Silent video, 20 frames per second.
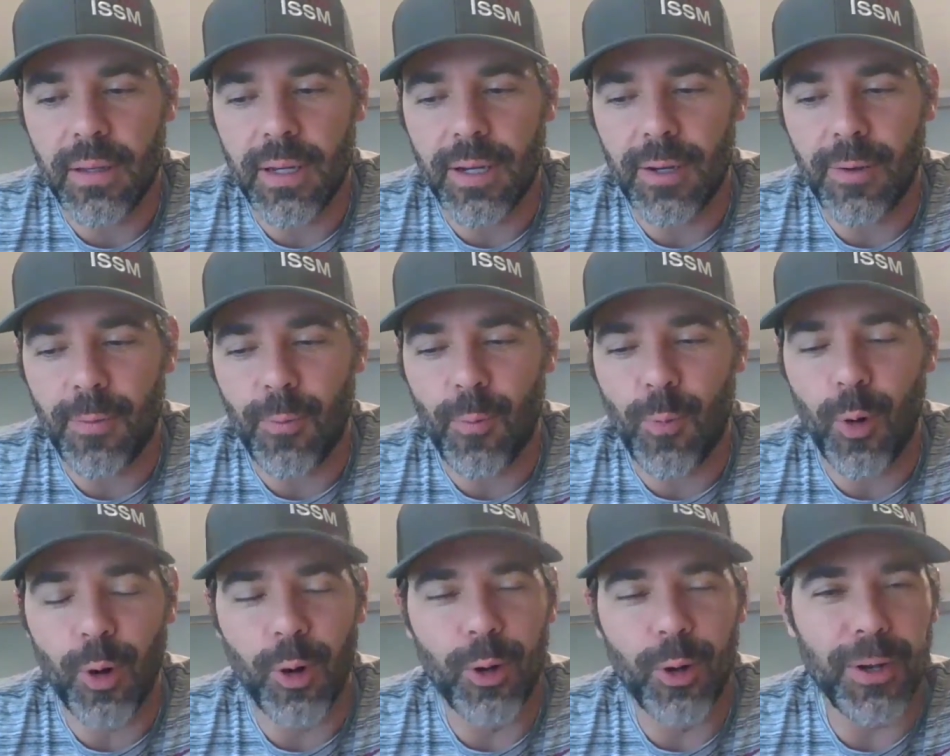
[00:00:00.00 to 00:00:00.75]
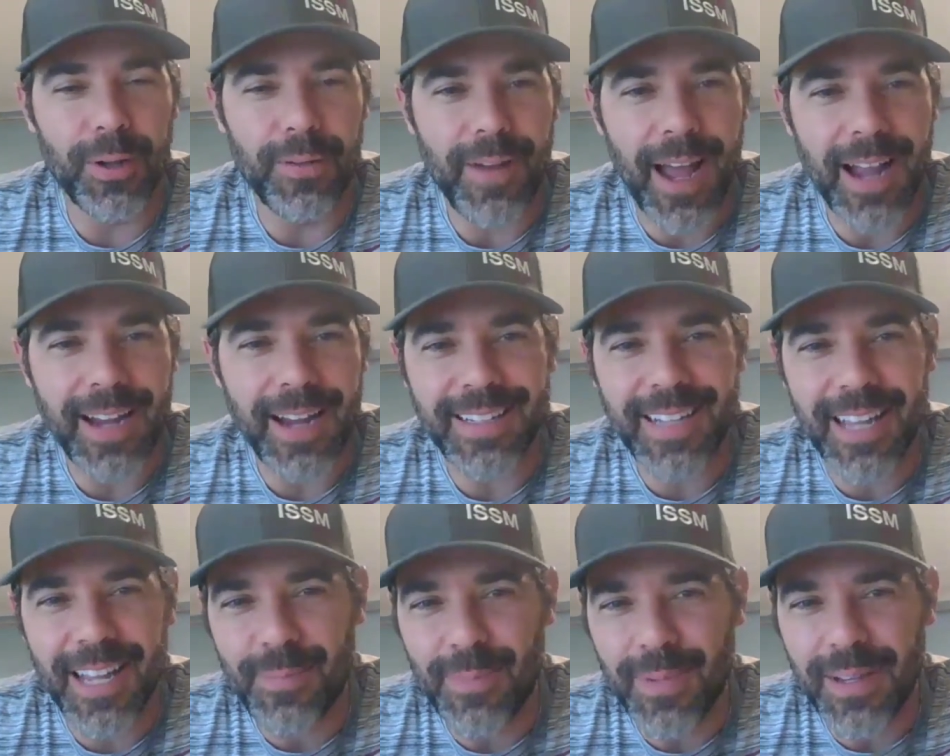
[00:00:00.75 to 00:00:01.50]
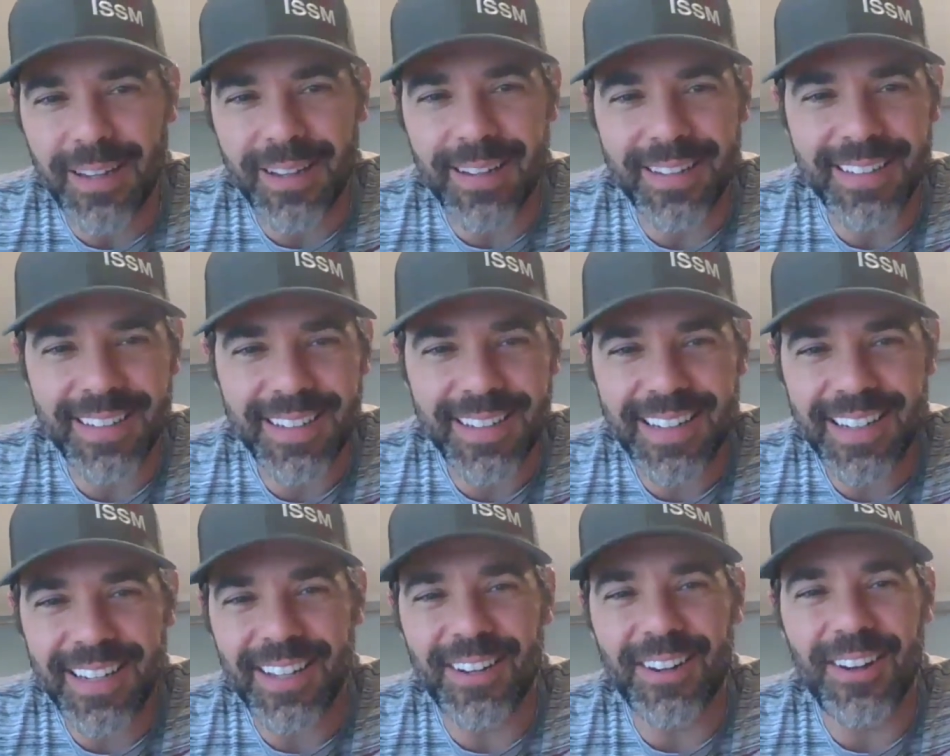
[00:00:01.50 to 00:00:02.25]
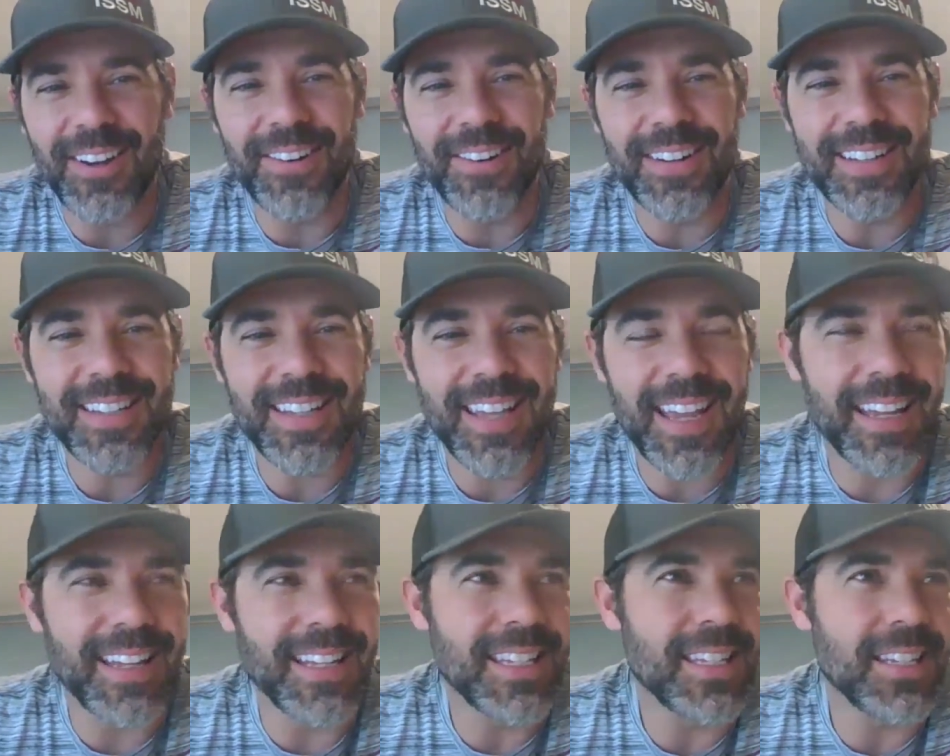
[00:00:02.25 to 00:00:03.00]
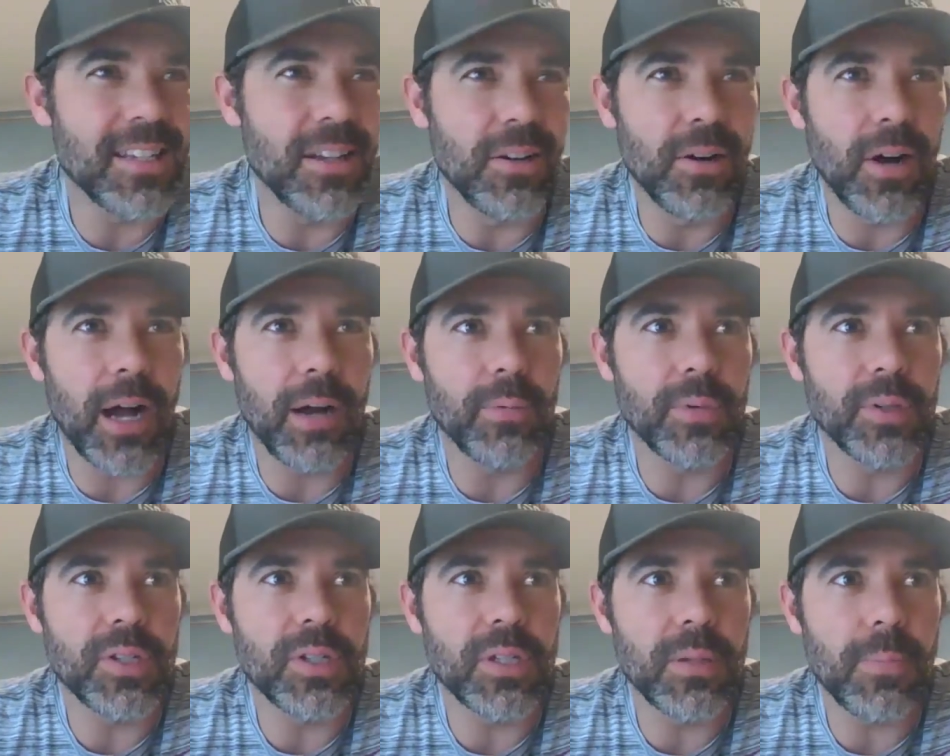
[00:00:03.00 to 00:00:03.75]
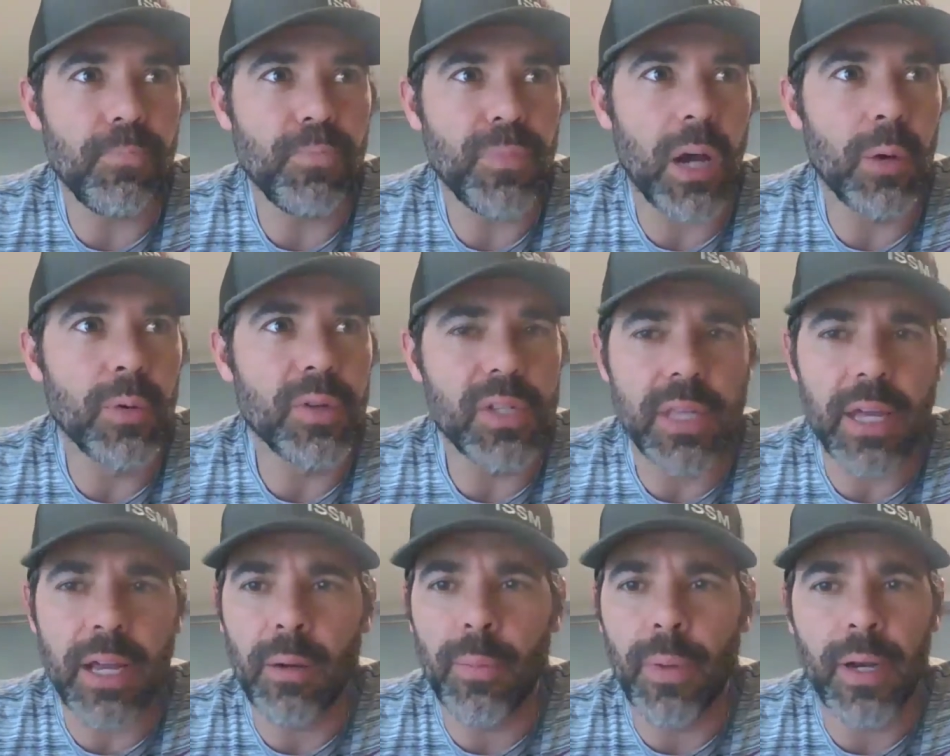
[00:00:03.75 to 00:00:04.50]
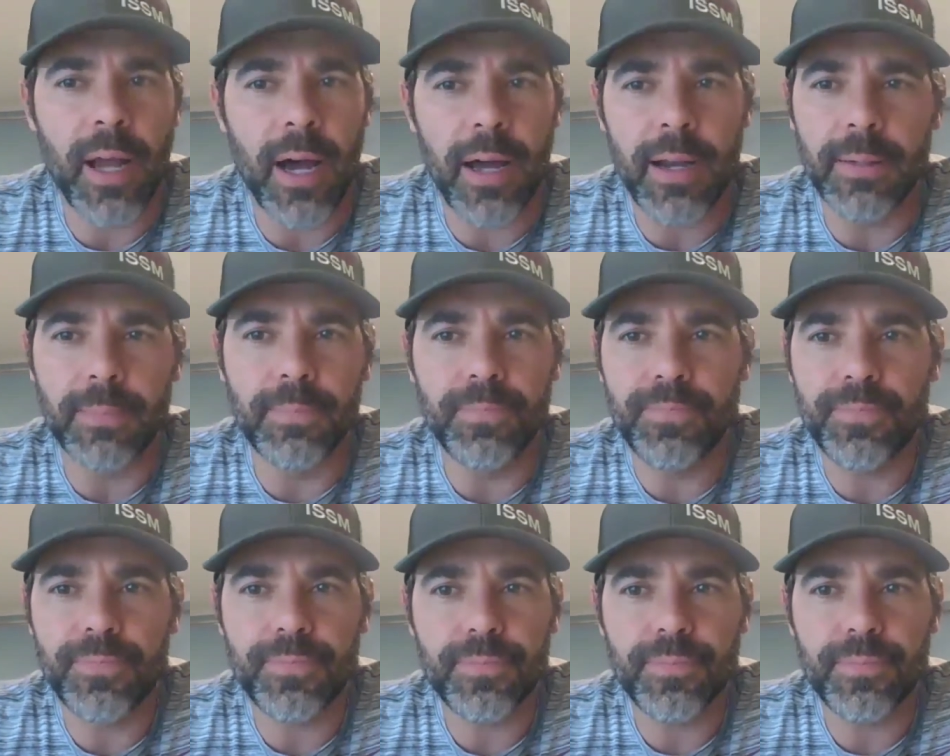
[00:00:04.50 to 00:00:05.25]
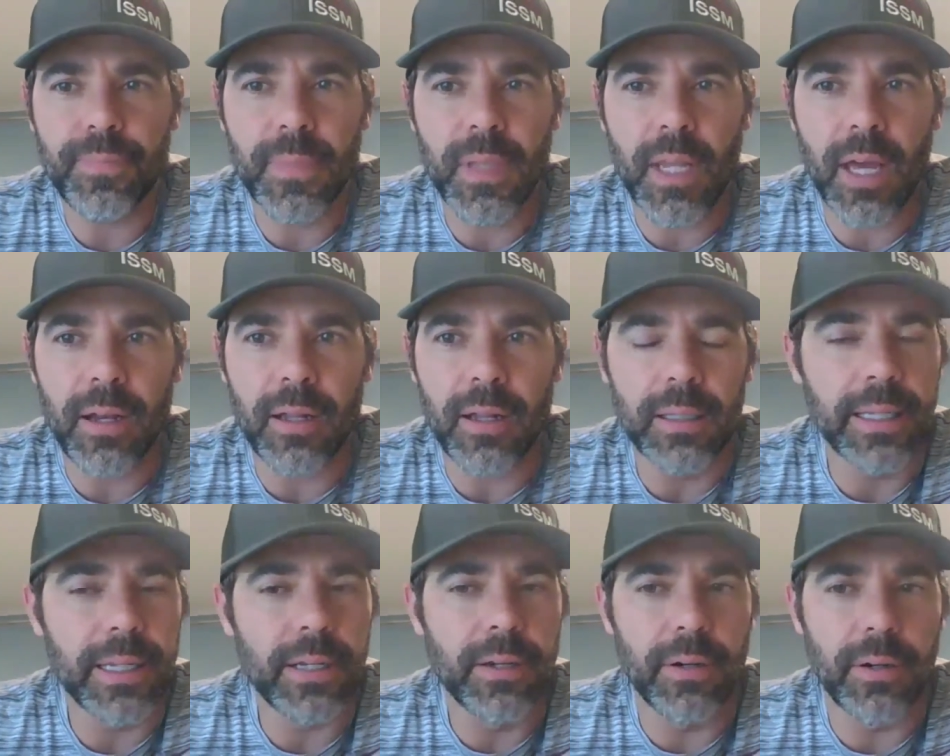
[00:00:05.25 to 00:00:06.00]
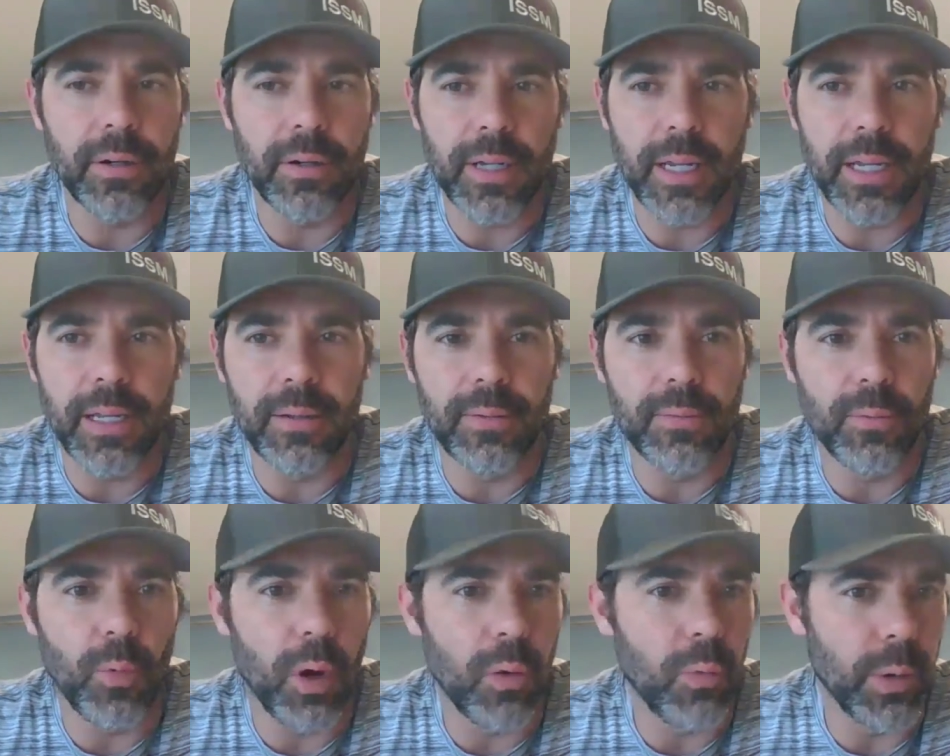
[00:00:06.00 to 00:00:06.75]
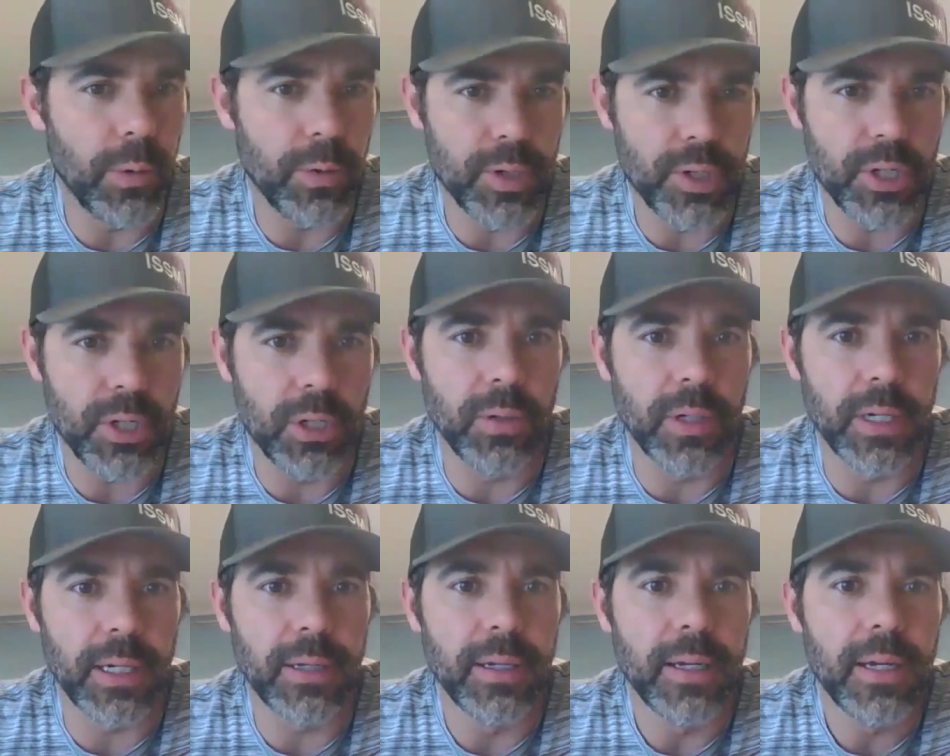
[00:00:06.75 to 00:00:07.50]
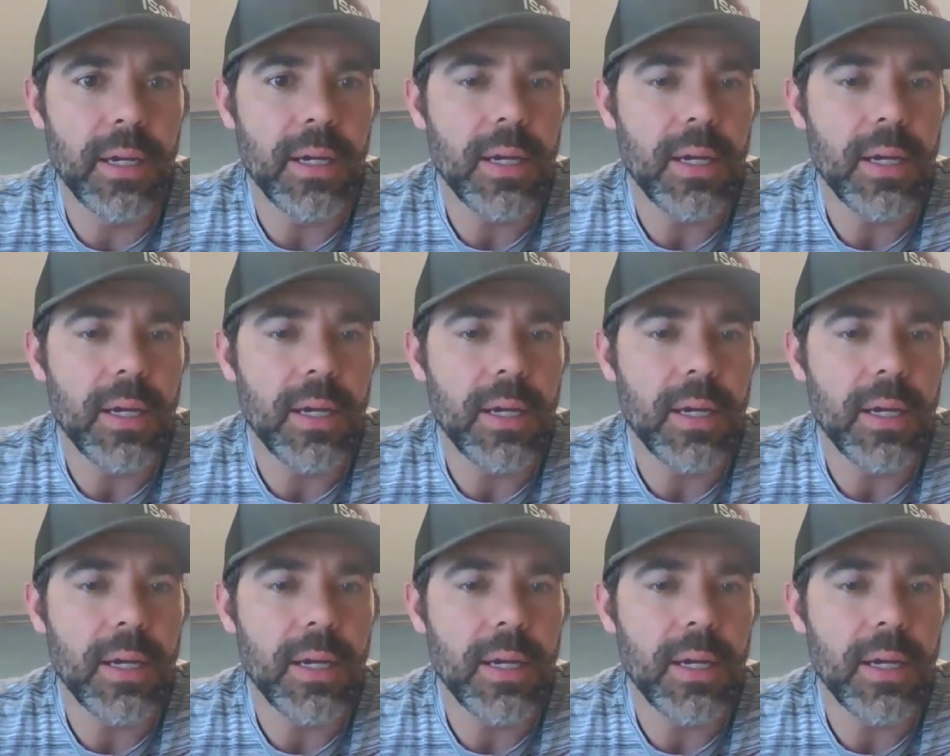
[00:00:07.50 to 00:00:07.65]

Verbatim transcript: uh, world of academia, you know. And and so I was I was there, but not a not a leader in what we were doing.